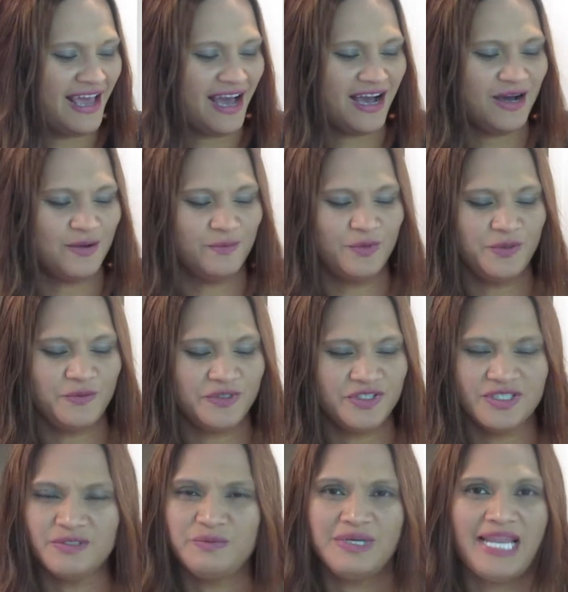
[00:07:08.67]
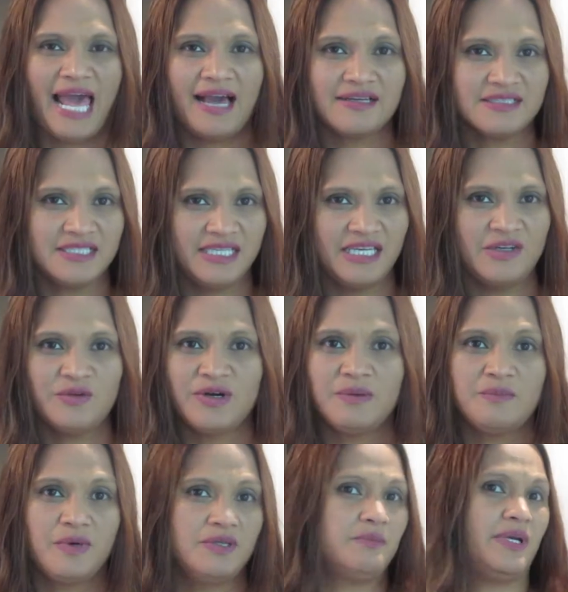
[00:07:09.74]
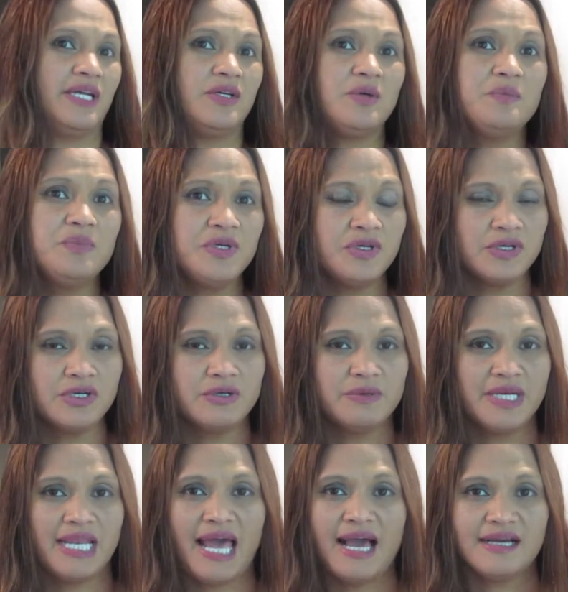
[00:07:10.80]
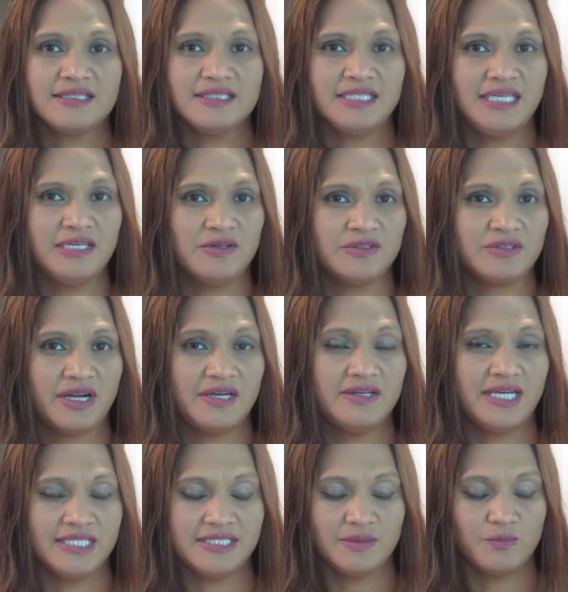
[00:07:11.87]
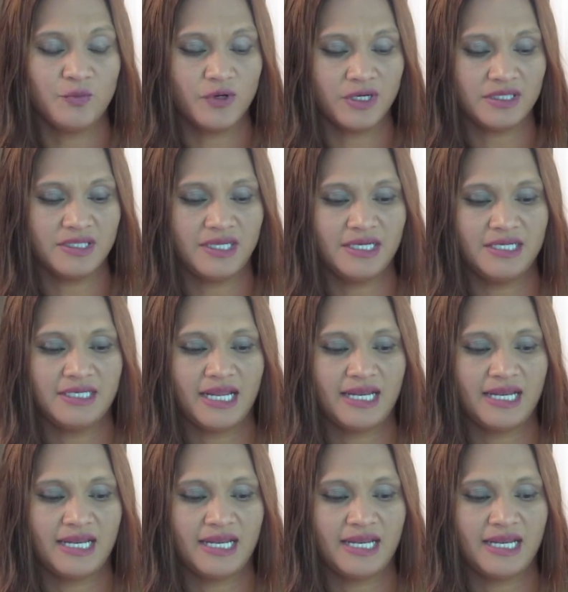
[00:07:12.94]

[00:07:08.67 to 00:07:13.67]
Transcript: When we're just relaxing, or I'm on my computer relaxing or trying to get some work done,